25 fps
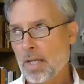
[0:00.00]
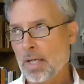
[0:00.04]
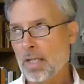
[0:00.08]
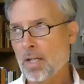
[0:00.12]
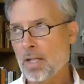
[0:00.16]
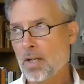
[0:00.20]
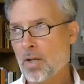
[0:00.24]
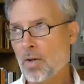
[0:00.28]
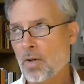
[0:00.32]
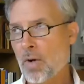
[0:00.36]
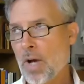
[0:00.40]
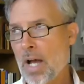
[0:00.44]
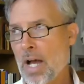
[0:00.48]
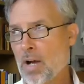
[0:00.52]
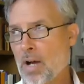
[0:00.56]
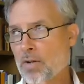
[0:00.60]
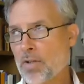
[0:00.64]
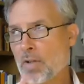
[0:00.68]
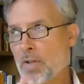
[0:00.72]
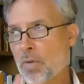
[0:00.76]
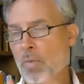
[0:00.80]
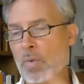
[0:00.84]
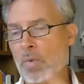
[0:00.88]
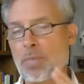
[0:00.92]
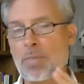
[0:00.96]
you know how
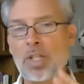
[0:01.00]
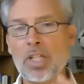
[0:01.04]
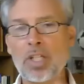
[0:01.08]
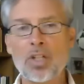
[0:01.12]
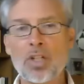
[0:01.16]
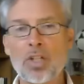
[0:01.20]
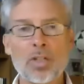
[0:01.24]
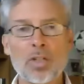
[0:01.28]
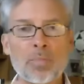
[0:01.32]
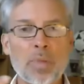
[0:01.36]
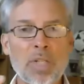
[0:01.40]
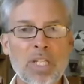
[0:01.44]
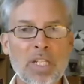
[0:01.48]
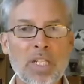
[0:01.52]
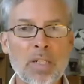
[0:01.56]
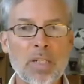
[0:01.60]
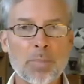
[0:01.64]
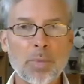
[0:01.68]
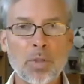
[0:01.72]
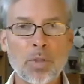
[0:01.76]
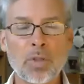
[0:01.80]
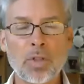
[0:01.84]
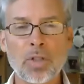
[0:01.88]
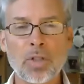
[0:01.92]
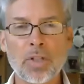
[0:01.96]
can we be good
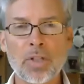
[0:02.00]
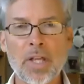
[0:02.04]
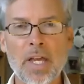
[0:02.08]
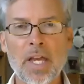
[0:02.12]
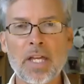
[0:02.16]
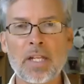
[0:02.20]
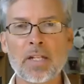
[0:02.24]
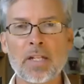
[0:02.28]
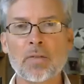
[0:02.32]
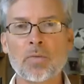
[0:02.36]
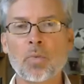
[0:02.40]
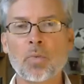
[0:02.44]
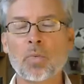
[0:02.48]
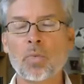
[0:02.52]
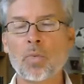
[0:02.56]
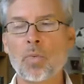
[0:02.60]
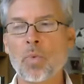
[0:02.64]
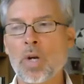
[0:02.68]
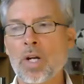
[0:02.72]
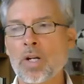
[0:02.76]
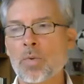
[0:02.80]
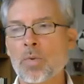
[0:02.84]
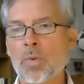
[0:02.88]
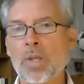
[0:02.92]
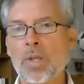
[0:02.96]
people and
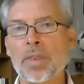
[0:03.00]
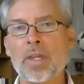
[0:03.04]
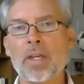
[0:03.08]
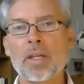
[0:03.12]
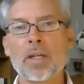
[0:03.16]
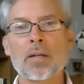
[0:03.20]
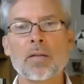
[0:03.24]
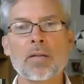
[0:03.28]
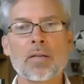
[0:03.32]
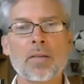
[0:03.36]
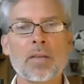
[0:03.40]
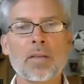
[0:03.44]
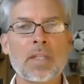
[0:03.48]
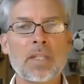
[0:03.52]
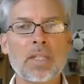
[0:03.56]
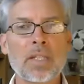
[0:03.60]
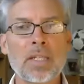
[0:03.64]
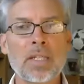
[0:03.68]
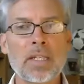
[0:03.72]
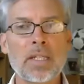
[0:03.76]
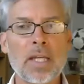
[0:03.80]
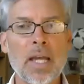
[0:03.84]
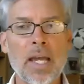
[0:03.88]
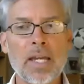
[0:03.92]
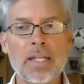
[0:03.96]
where do we think
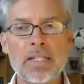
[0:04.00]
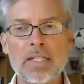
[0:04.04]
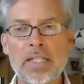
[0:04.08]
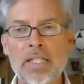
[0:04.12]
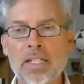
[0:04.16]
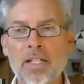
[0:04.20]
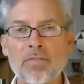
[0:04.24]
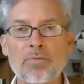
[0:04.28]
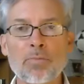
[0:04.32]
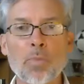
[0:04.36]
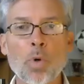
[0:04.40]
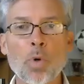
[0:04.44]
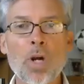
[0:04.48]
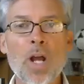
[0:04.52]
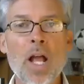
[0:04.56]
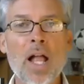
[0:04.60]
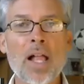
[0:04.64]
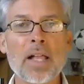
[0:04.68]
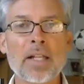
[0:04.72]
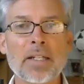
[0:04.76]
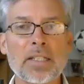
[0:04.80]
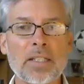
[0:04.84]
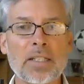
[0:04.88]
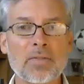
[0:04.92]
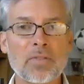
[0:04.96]
the idea of
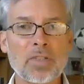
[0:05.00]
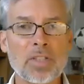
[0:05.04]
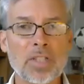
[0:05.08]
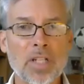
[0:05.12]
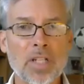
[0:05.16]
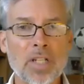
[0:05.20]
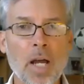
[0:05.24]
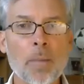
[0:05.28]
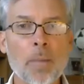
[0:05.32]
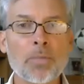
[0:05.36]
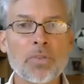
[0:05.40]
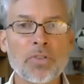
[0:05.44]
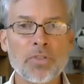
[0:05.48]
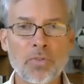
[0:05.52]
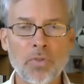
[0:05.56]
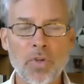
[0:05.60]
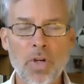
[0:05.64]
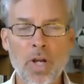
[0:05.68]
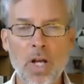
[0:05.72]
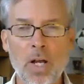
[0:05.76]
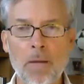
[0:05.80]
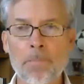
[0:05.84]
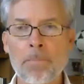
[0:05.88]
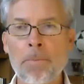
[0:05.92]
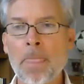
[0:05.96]
morality even comes
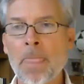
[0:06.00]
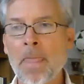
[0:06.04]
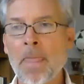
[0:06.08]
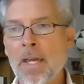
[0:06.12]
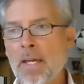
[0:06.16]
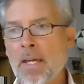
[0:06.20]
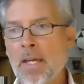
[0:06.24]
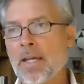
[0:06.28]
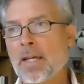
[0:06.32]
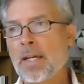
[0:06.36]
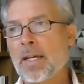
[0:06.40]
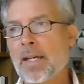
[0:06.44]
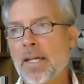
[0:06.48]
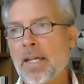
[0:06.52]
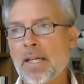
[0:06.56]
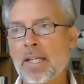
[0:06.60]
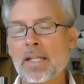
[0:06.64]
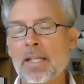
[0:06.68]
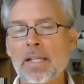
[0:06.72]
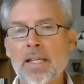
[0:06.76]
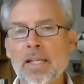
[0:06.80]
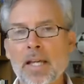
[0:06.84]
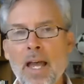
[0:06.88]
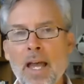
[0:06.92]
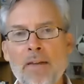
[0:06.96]
from
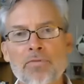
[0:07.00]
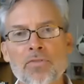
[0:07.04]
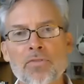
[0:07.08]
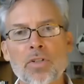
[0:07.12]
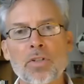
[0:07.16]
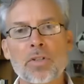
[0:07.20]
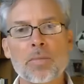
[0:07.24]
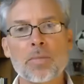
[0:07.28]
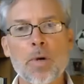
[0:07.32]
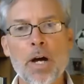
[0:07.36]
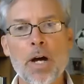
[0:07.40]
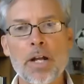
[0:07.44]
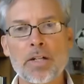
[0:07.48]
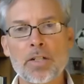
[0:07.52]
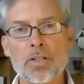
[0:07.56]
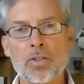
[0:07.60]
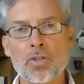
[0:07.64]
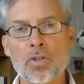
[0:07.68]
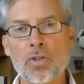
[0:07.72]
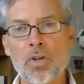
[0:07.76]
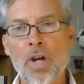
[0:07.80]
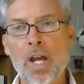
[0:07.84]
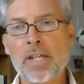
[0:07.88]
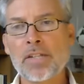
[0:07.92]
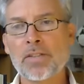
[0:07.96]
after the modern
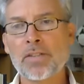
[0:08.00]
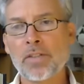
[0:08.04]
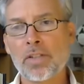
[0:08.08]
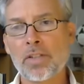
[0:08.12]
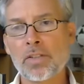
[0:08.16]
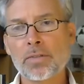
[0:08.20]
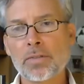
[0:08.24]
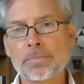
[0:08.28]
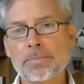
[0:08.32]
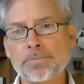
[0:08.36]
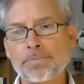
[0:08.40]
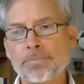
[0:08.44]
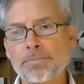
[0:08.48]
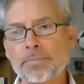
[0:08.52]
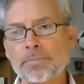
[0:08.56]
crisis